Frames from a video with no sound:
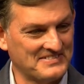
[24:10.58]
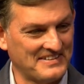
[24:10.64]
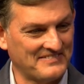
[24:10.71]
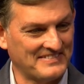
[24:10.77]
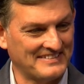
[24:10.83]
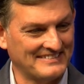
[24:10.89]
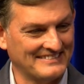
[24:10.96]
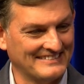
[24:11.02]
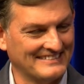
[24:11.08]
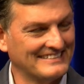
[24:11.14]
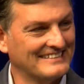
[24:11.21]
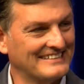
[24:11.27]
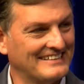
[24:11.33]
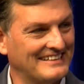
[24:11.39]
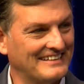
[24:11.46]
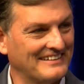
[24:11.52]
something. Great,
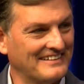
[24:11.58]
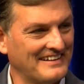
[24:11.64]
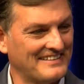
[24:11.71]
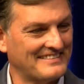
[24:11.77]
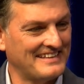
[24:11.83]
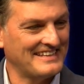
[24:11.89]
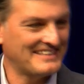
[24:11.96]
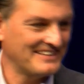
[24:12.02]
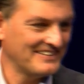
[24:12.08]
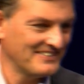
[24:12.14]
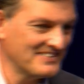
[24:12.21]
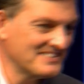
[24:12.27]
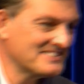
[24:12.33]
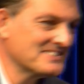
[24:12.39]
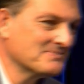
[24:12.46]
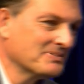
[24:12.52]
thanks, Matt. All right, thank great
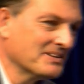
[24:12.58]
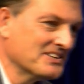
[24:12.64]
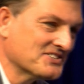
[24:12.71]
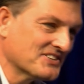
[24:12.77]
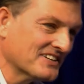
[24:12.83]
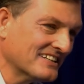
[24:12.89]
you. it's you. a pleasure.